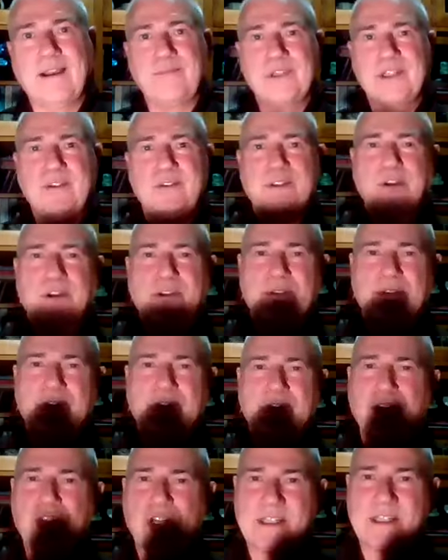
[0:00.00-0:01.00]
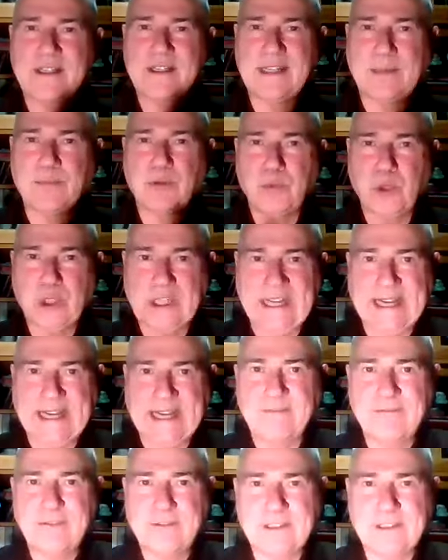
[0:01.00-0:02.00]
So not just Namo
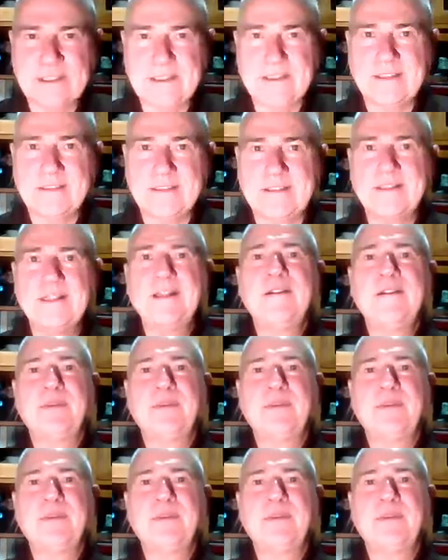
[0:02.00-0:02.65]
Buddhaya, for instance,